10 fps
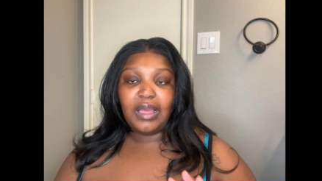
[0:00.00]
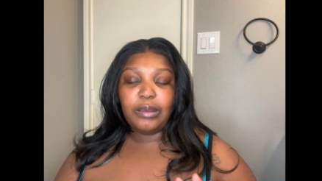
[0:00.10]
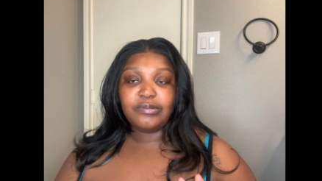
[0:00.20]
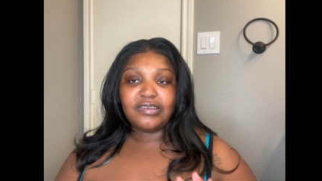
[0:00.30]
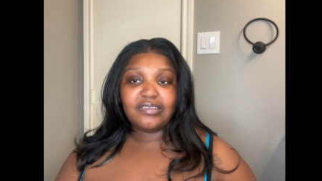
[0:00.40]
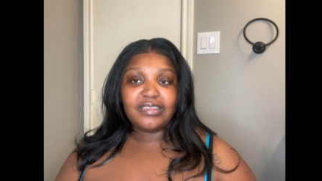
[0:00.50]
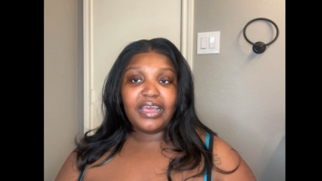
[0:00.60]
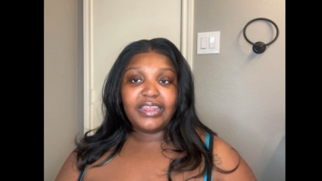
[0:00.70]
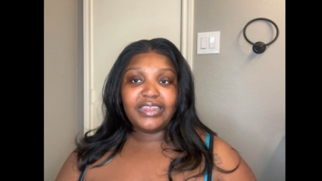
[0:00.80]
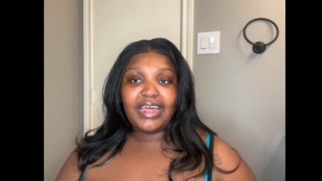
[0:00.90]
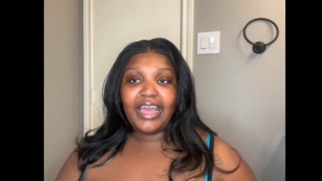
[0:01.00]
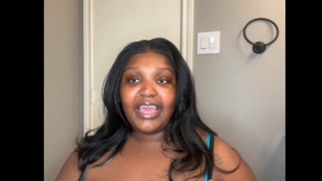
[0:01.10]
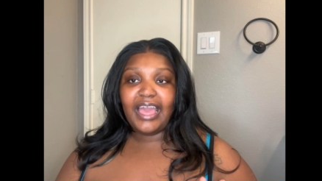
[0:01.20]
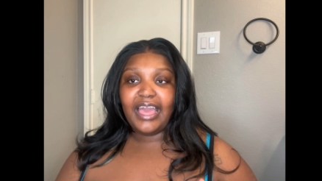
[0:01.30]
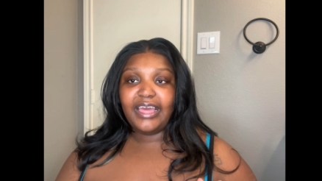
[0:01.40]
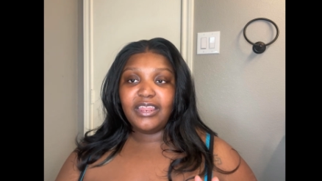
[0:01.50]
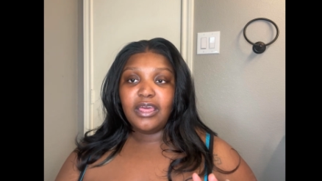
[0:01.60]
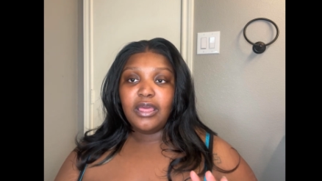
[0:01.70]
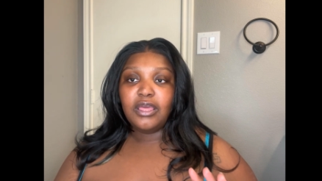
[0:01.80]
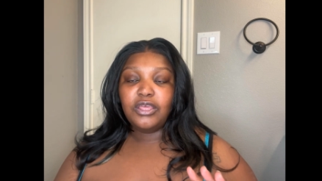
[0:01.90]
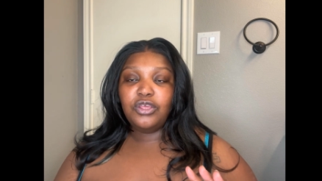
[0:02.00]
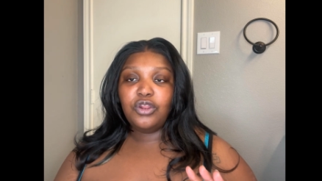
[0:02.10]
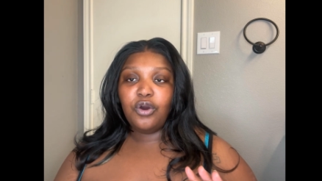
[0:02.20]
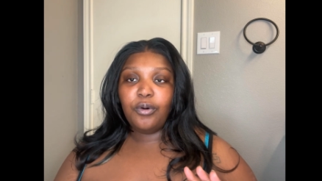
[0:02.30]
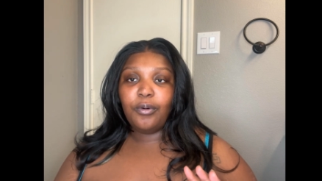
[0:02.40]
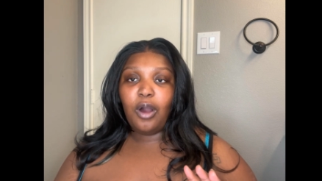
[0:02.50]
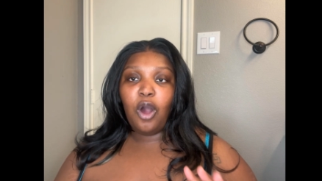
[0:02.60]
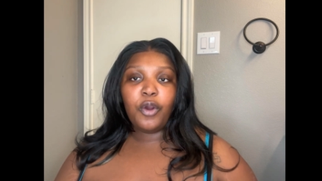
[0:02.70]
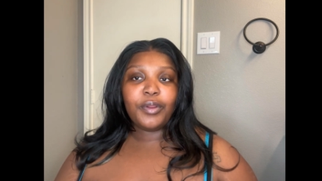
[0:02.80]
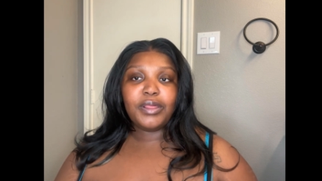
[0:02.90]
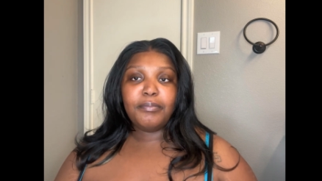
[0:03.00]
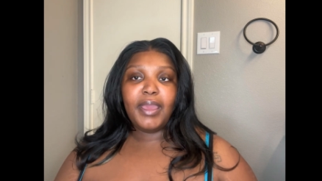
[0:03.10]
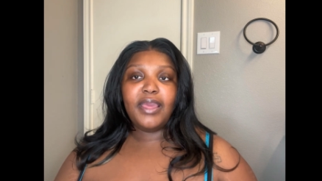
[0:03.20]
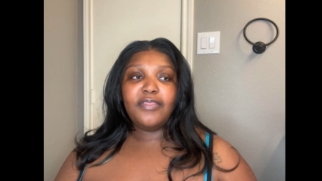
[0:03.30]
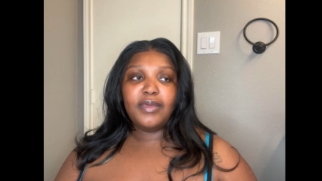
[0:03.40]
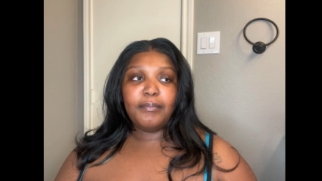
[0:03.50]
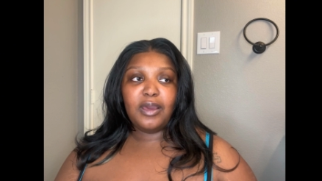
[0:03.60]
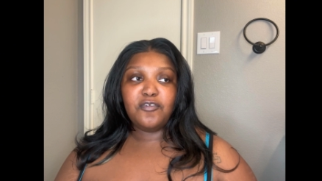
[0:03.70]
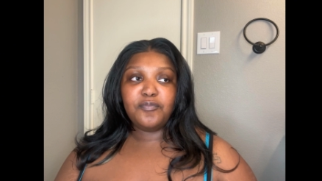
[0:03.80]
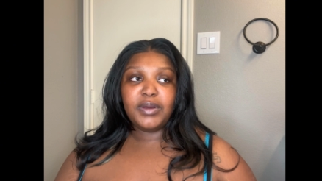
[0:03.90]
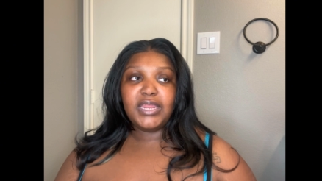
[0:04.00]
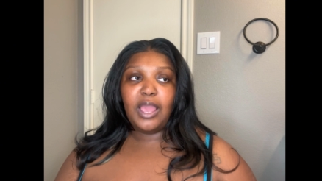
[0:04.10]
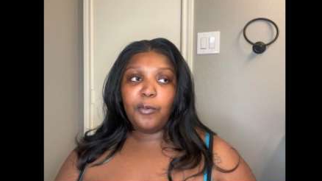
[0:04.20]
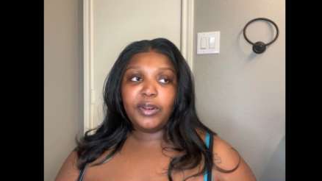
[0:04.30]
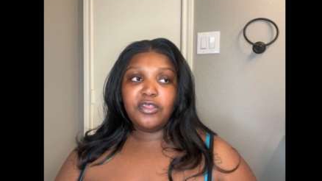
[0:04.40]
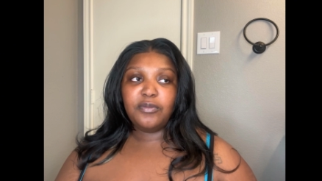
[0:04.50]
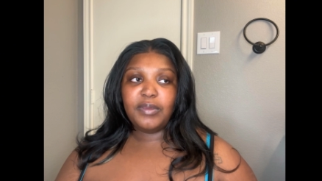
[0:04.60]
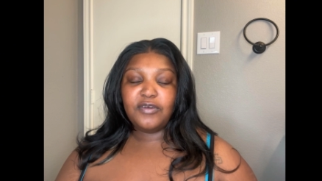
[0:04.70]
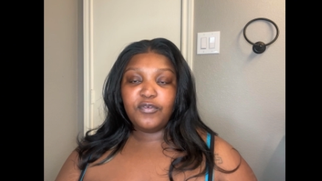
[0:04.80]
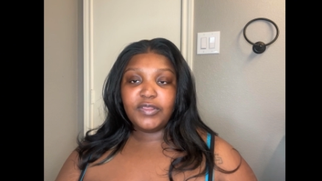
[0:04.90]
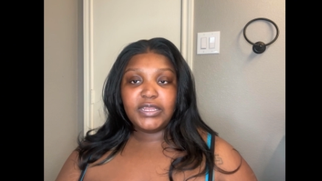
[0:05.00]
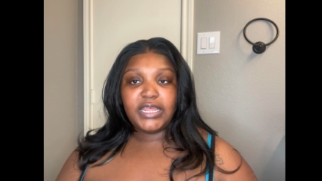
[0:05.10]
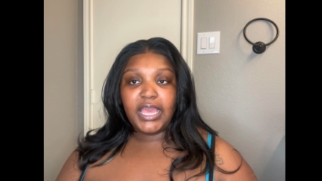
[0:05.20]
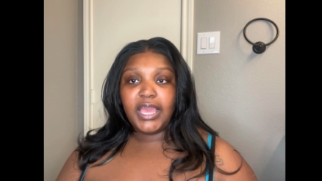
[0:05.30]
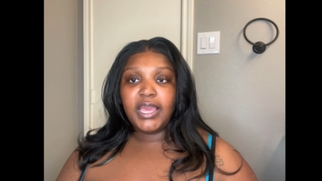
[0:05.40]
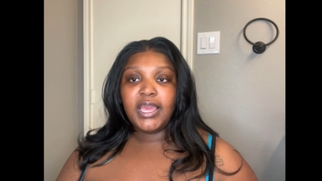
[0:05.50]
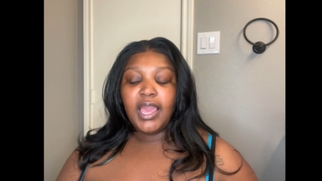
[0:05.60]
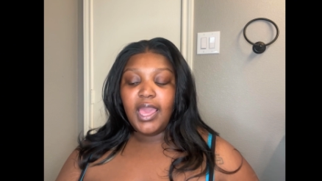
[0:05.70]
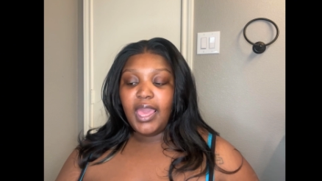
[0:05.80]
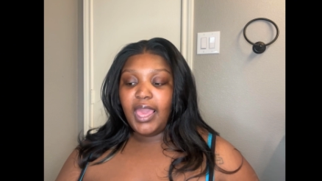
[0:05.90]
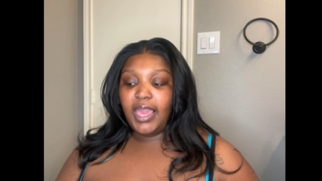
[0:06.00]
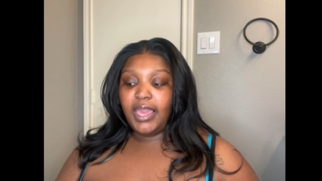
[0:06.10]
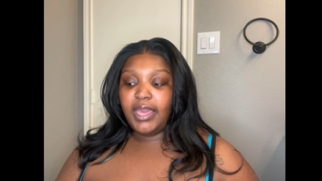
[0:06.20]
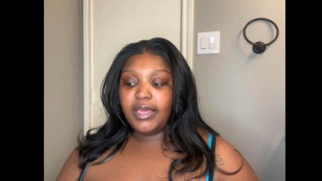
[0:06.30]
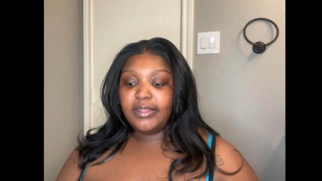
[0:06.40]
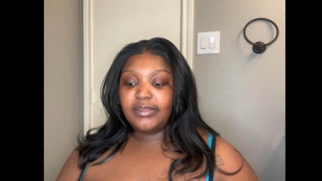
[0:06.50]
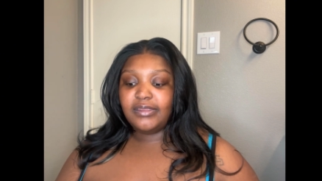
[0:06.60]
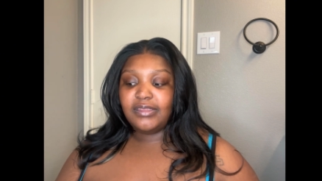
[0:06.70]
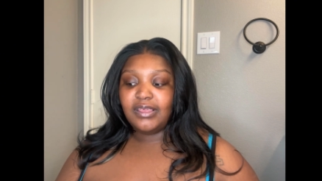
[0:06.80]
I was excited. I had, you know, already made the amount of money I wanted to make for the day. And